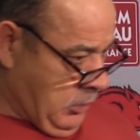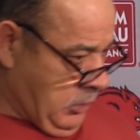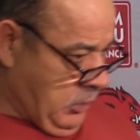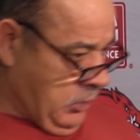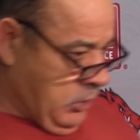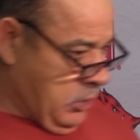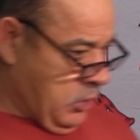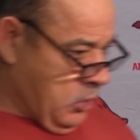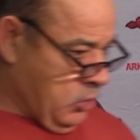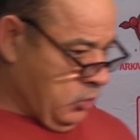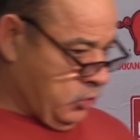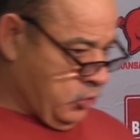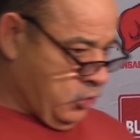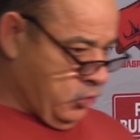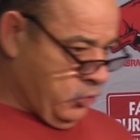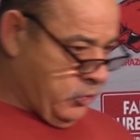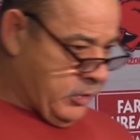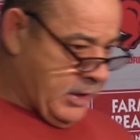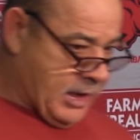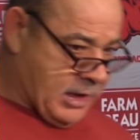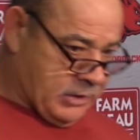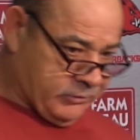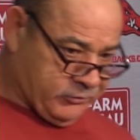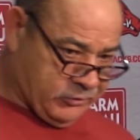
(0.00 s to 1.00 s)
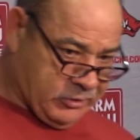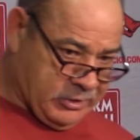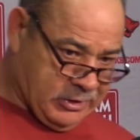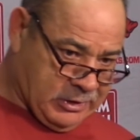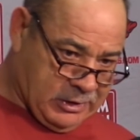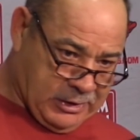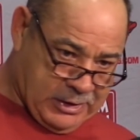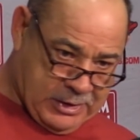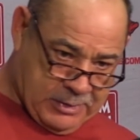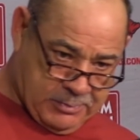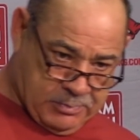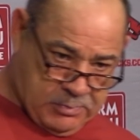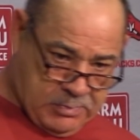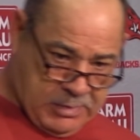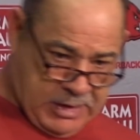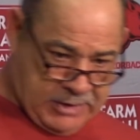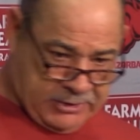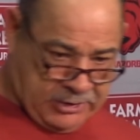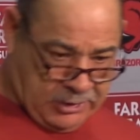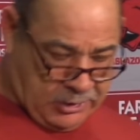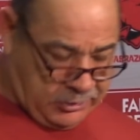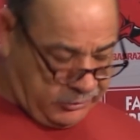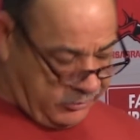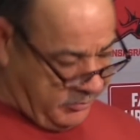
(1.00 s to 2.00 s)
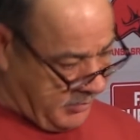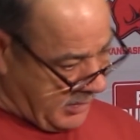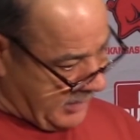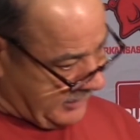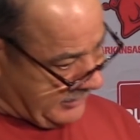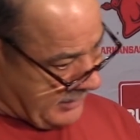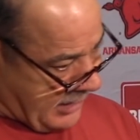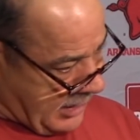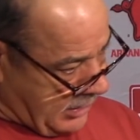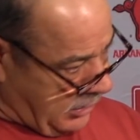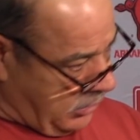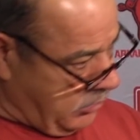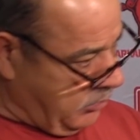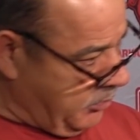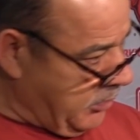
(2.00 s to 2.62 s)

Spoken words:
2011. I talked about that a little